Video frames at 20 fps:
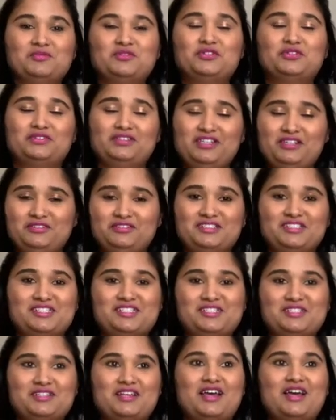Totally
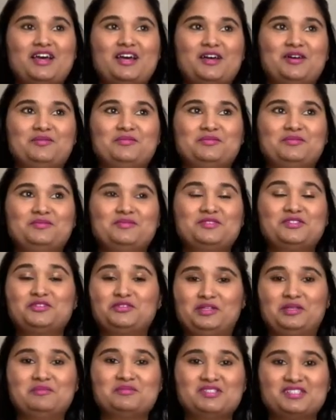just
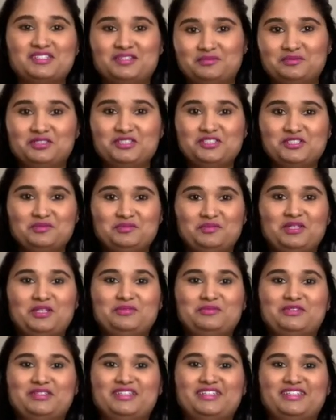screams summer to me
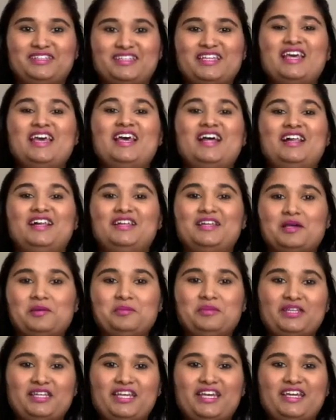with
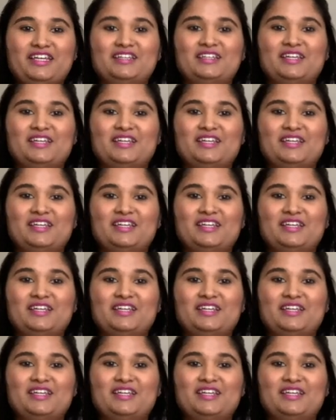lemonade.